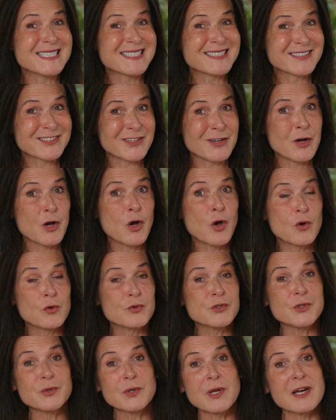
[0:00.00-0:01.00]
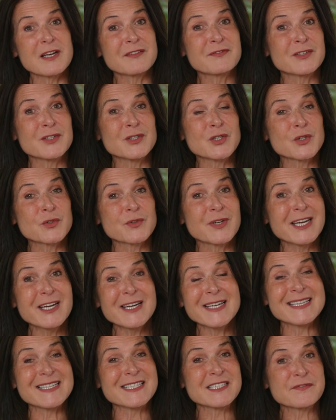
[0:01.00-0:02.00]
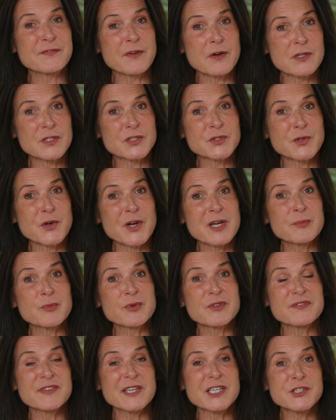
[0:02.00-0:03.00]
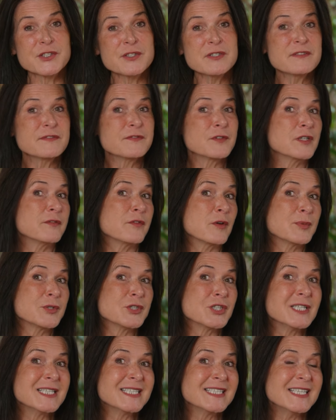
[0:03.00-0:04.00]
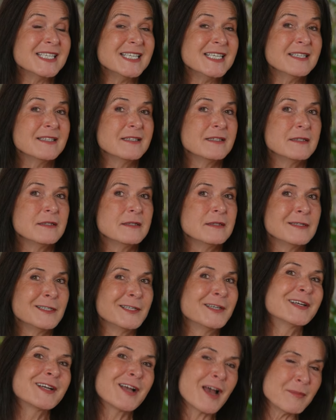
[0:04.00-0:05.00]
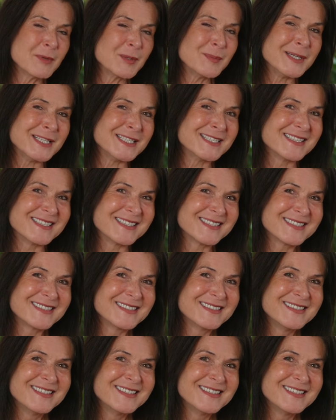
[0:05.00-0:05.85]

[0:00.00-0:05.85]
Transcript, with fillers: to start a whole new life and career in this fast growing profession full of opportunity? Come and meet us